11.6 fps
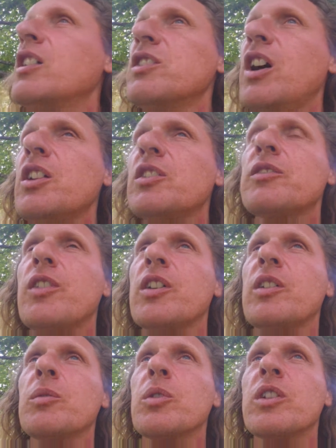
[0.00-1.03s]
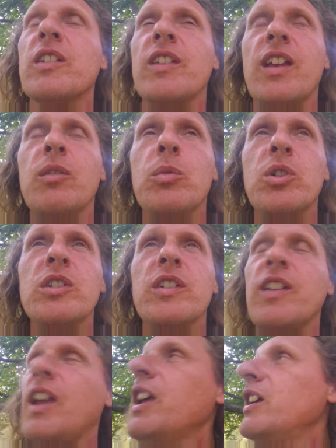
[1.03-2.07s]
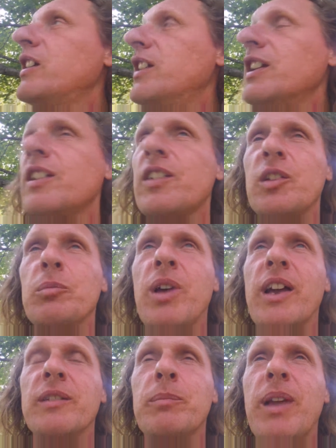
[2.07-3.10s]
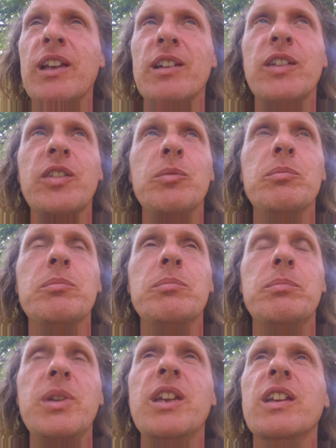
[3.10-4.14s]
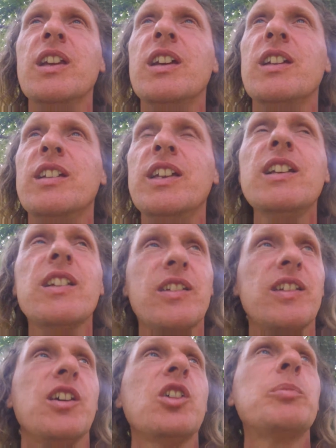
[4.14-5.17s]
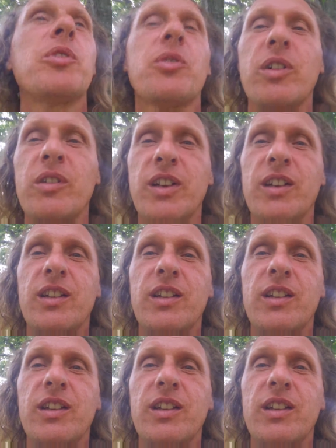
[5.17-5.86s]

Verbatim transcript: a lot of the fucking word is, world is A, needlessly painless, and B, needlessly arbitrary.